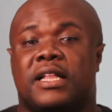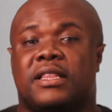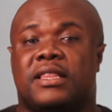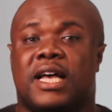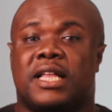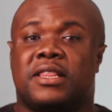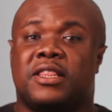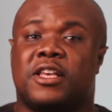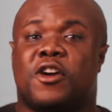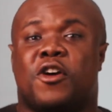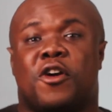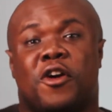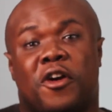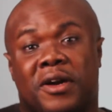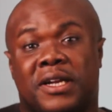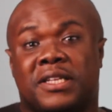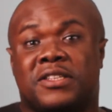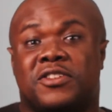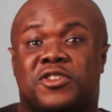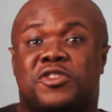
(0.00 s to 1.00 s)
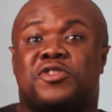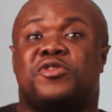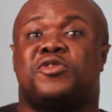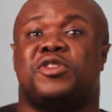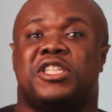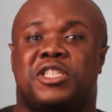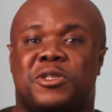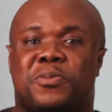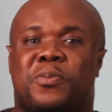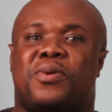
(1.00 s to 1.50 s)
than the current
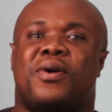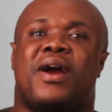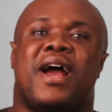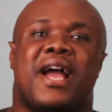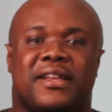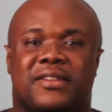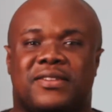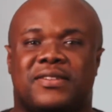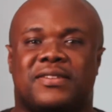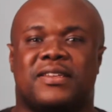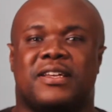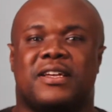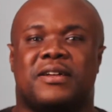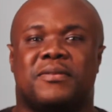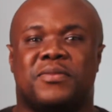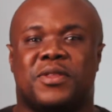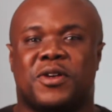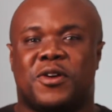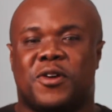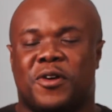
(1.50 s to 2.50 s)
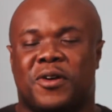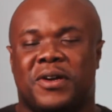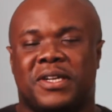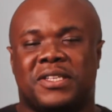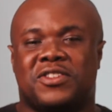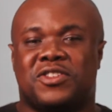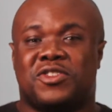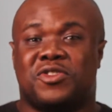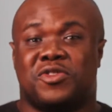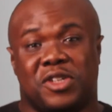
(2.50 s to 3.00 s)
street price, the
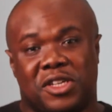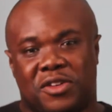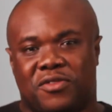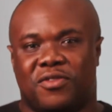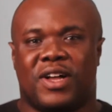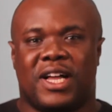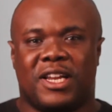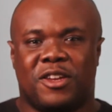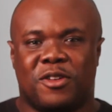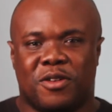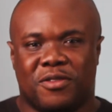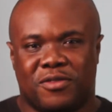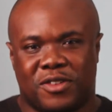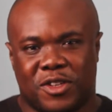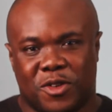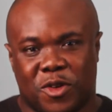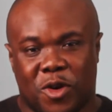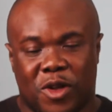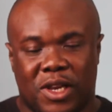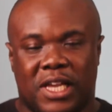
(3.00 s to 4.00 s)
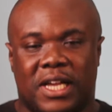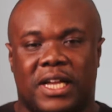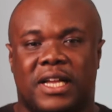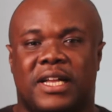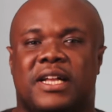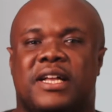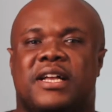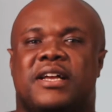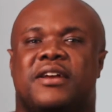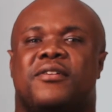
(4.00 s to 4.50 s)
current street value of the dollar.
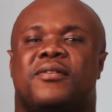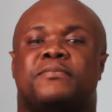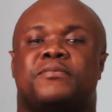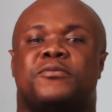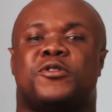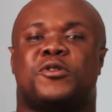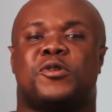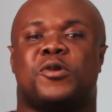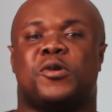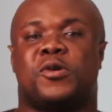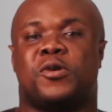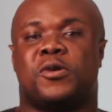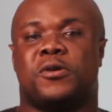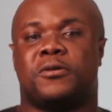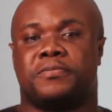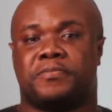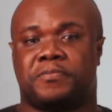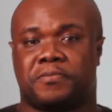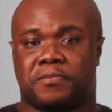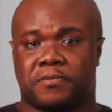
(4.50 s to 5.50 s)
So